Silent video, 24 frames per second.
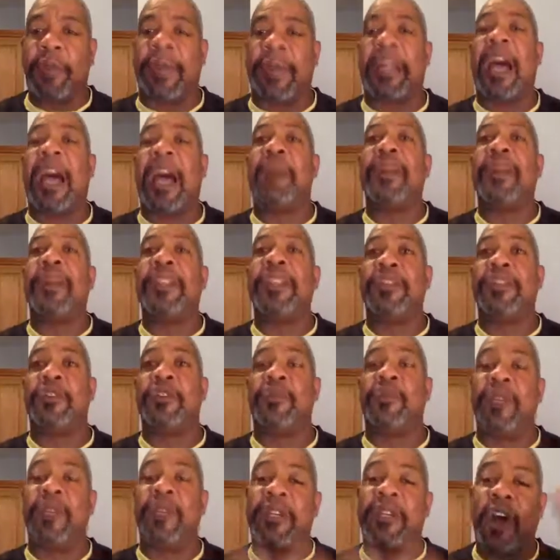be coming to you
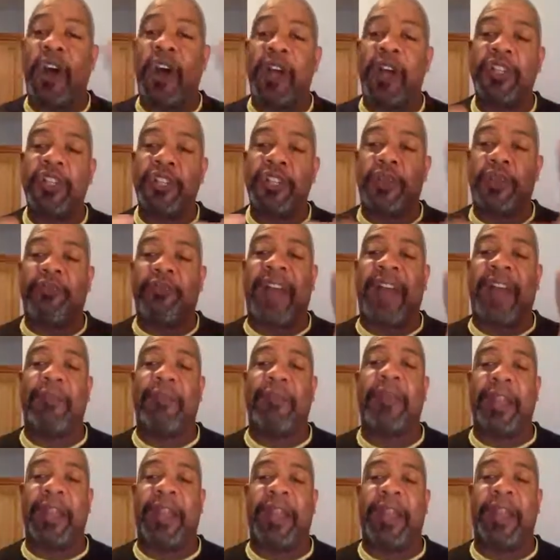because you're
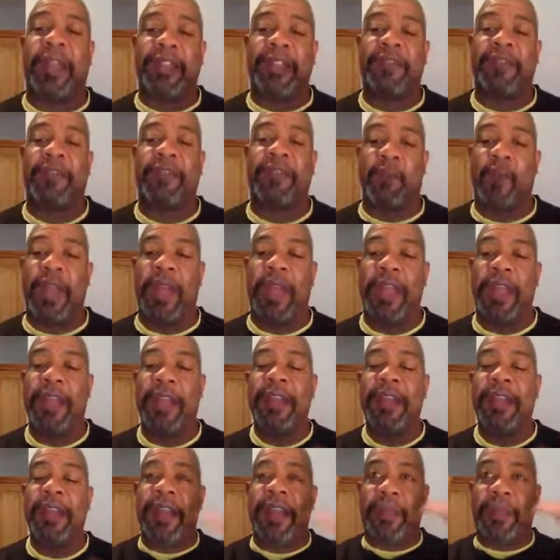vibrating in a different way,
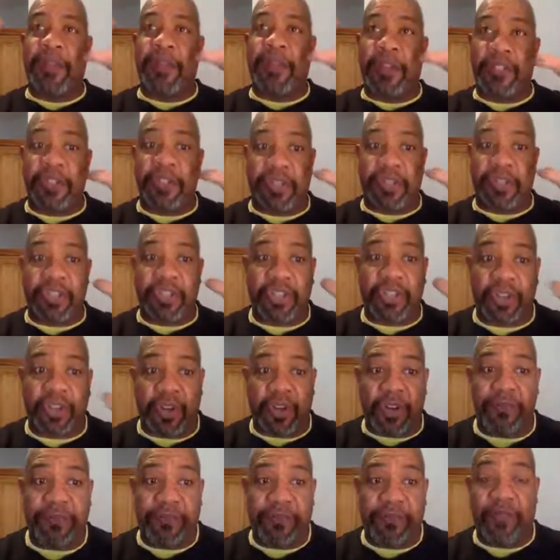and because you're
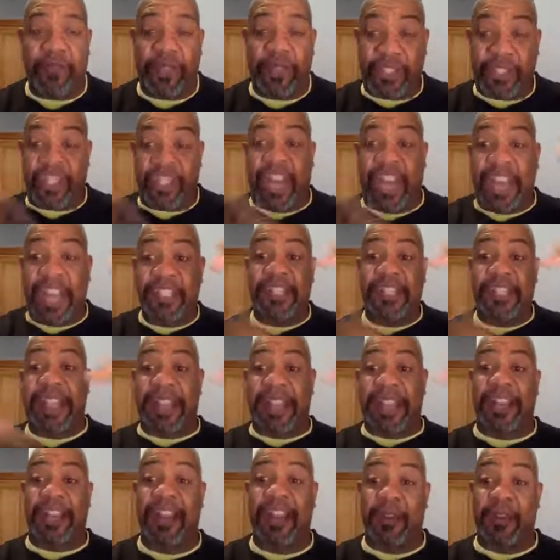changing
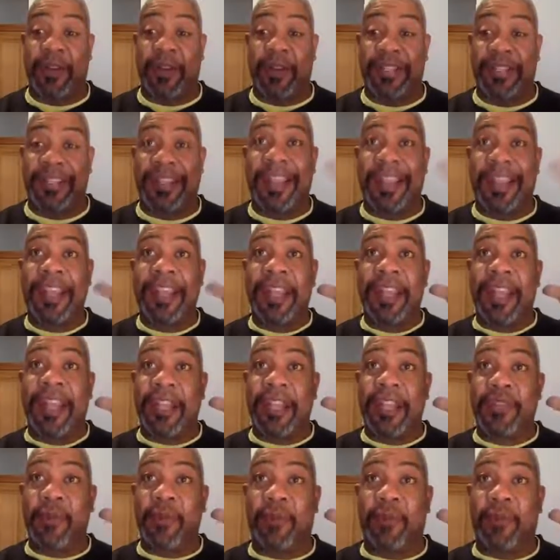that currency
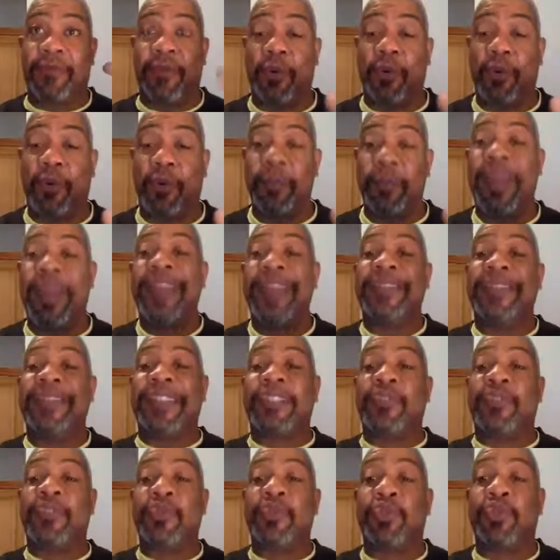into a form
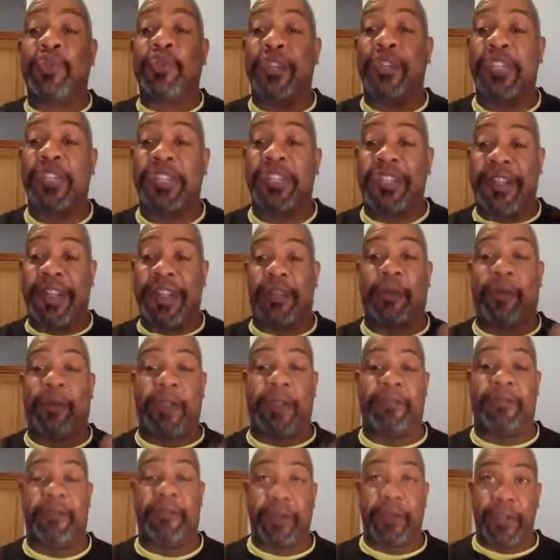that's nutritious not
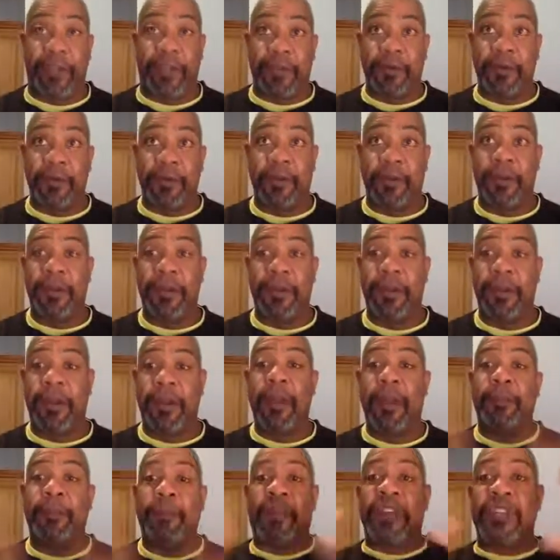only for you,
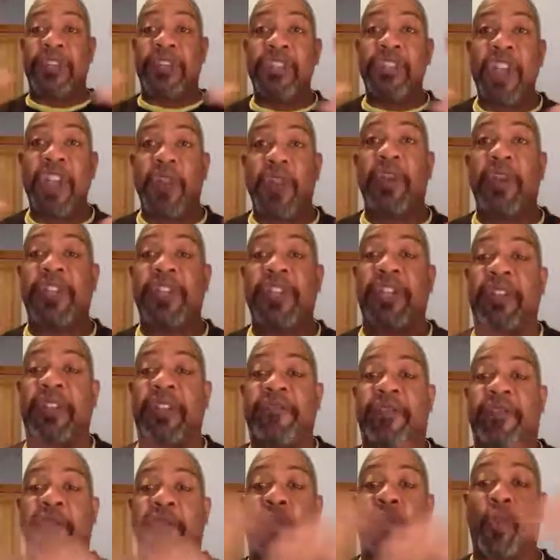but nourishing
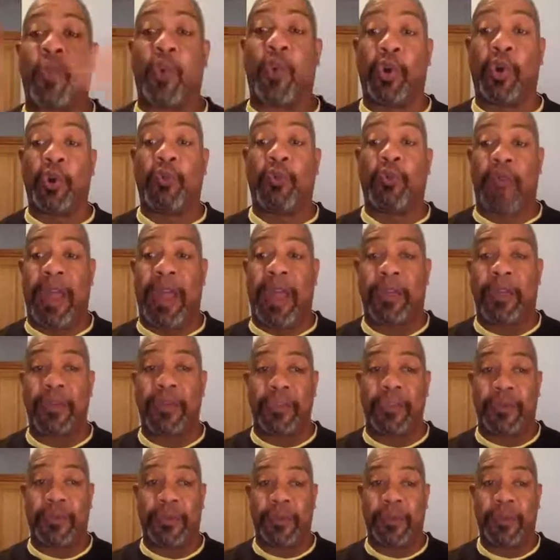for the world around
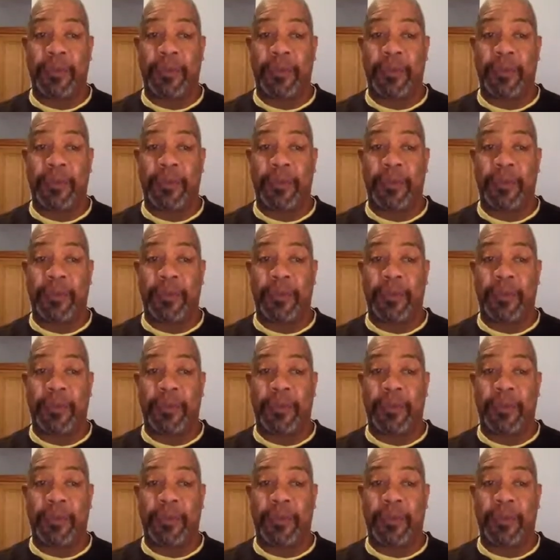you.